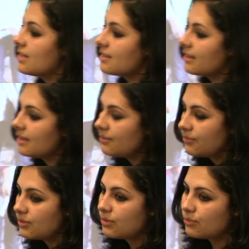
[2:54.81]
is a
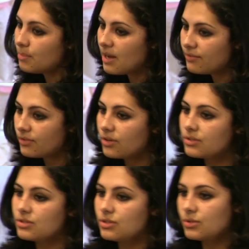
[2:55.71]
gift from
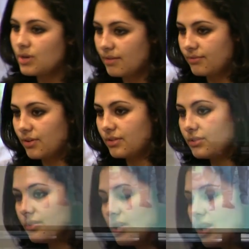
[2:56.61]
Afghans to Afghans.